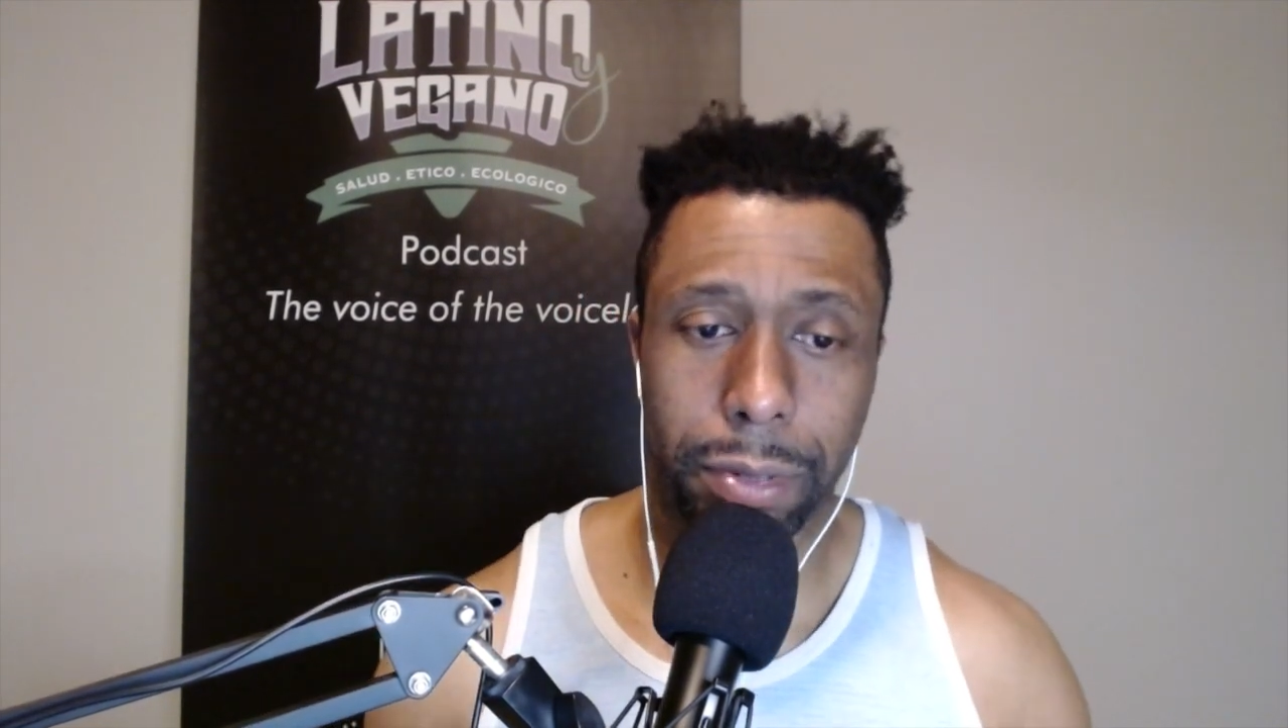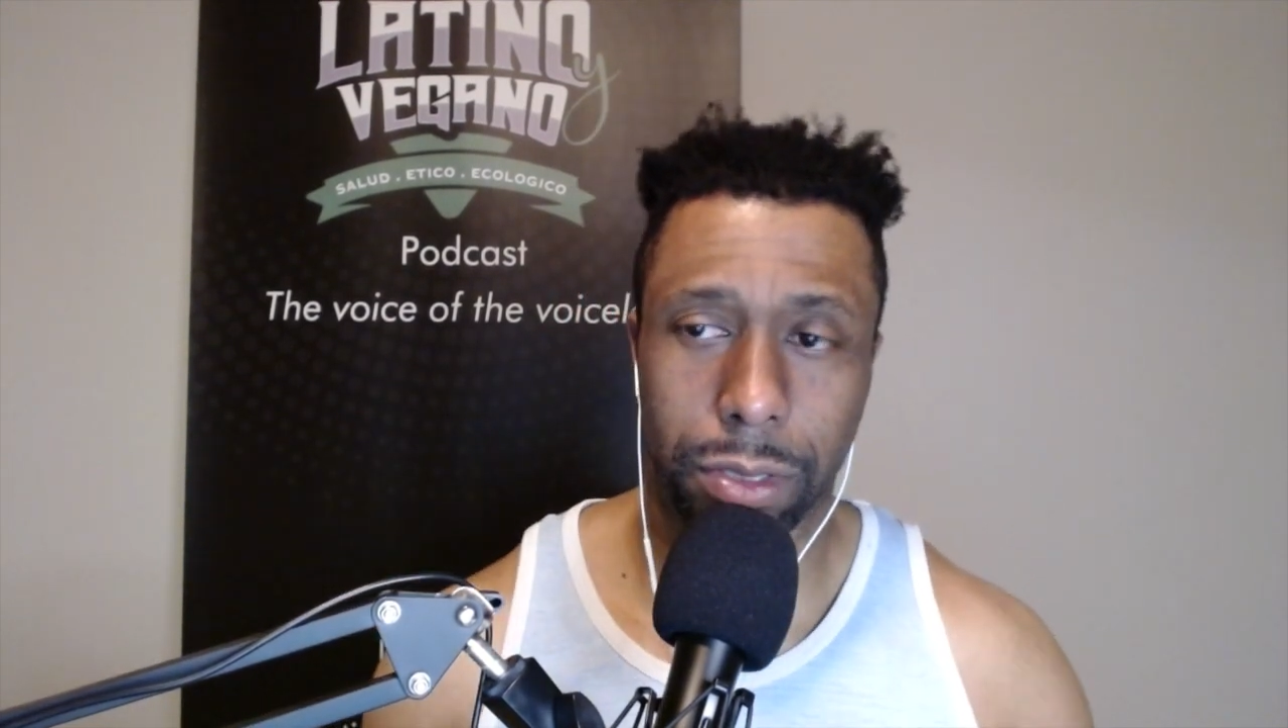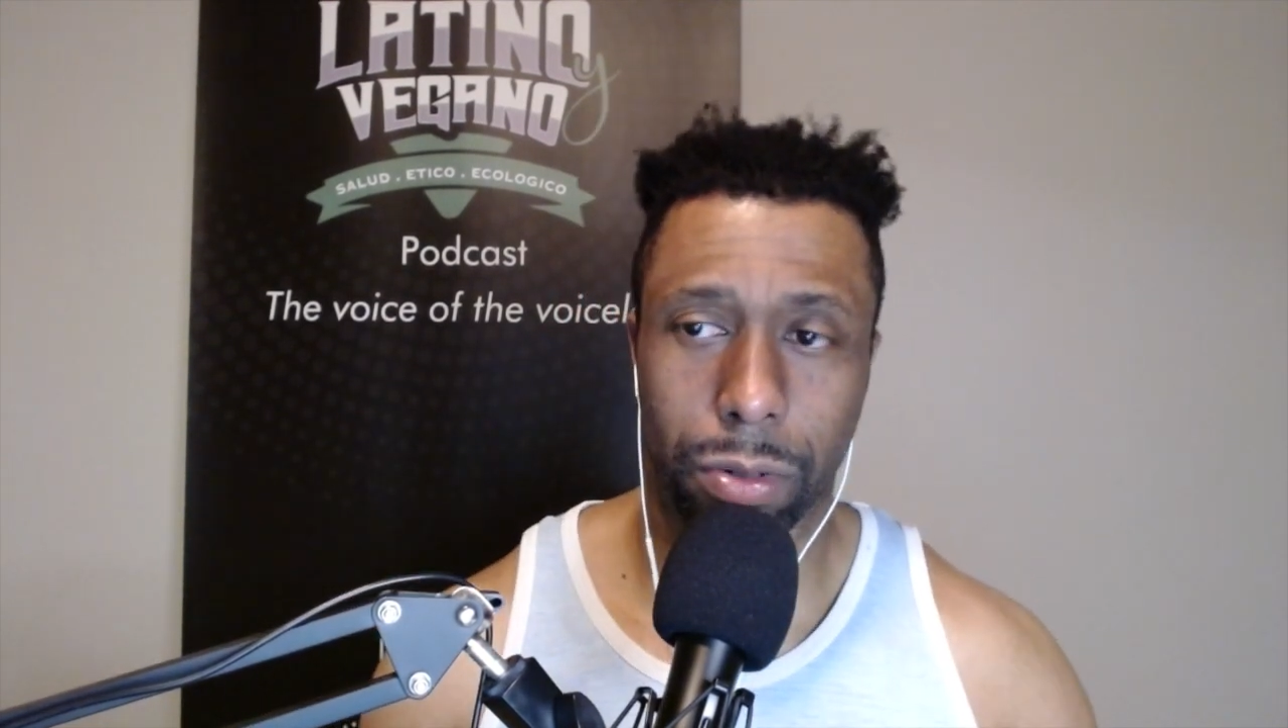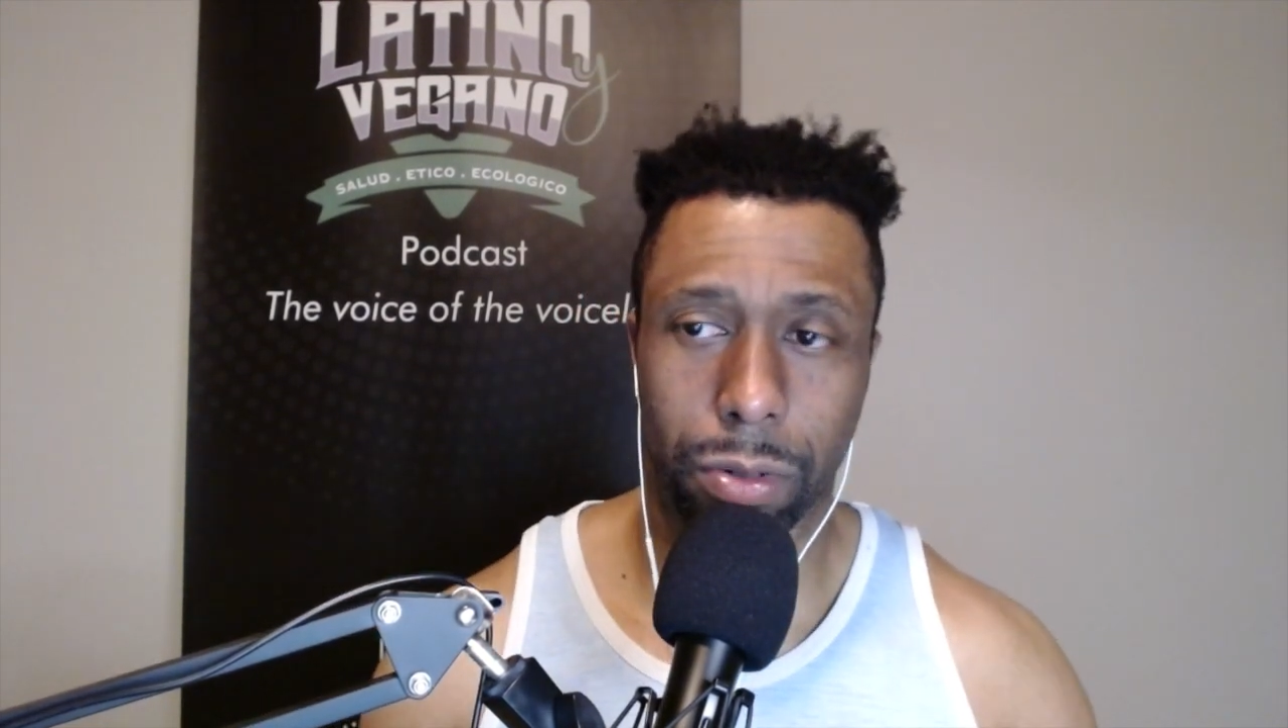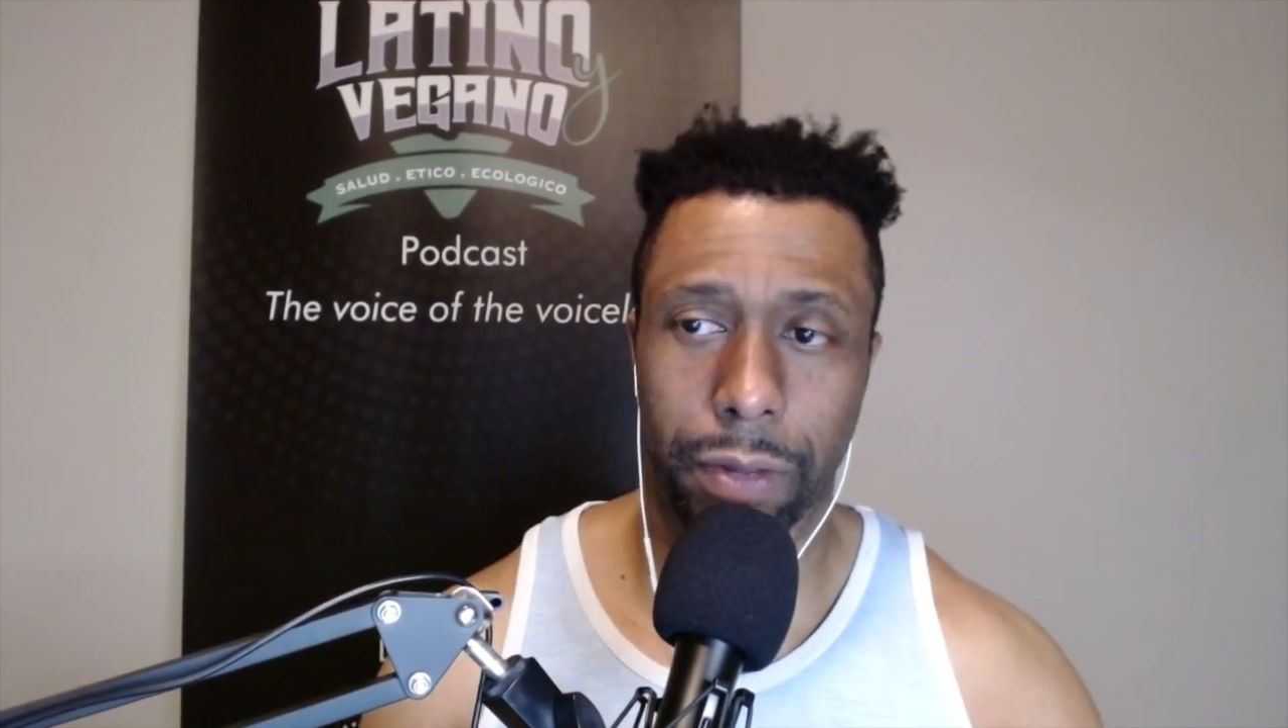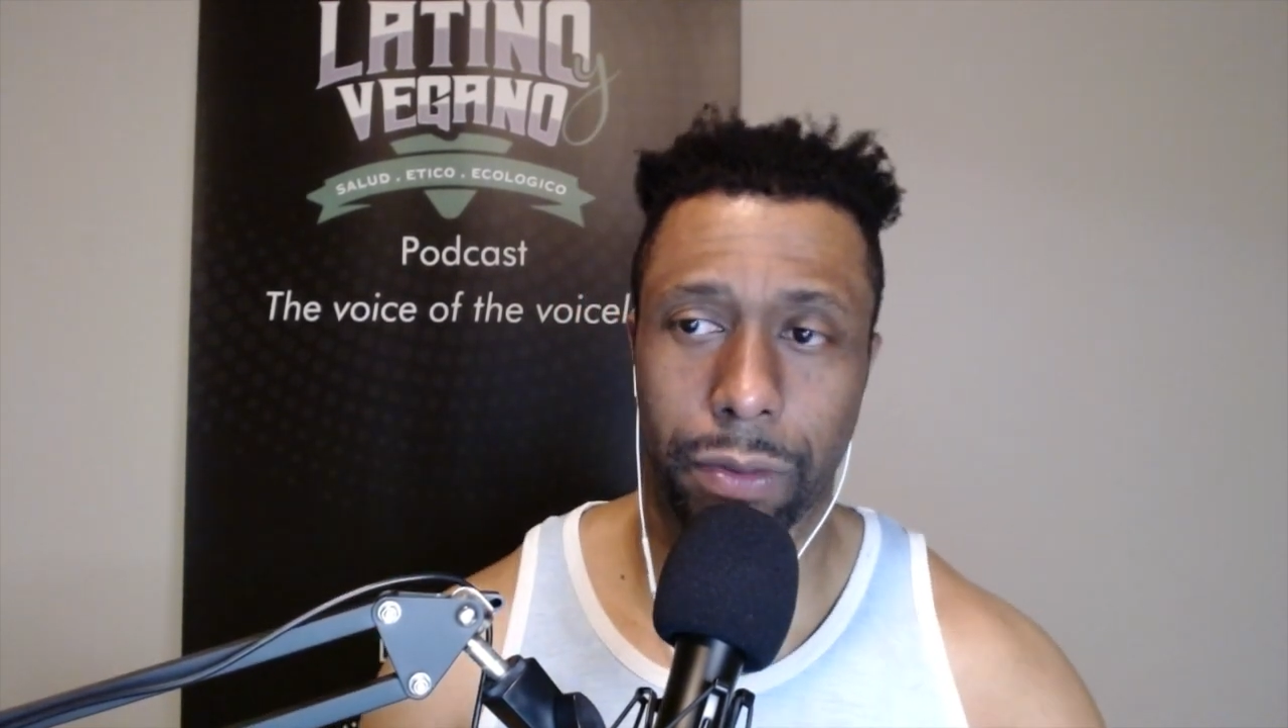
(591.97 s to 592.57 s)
into it.